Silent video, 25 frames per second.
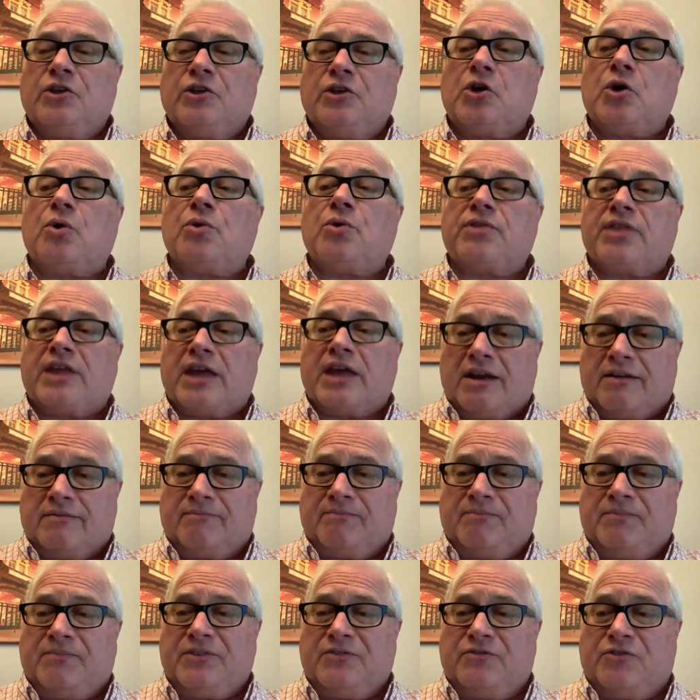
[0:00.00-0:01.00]
Go then
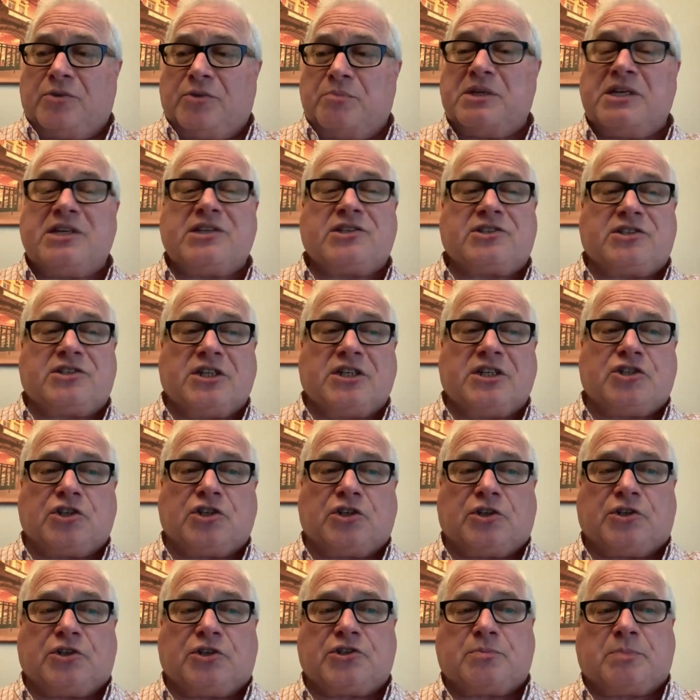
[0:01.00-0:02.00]
from this
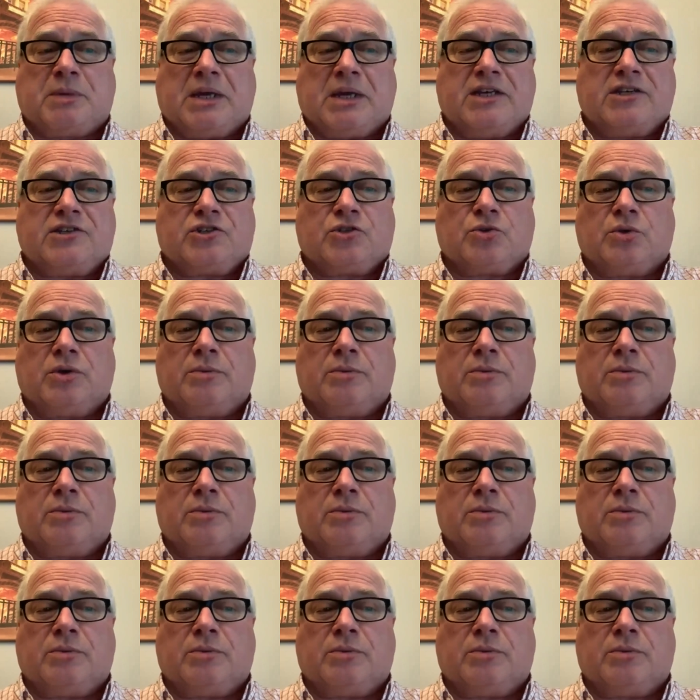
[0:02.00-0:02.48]
digital space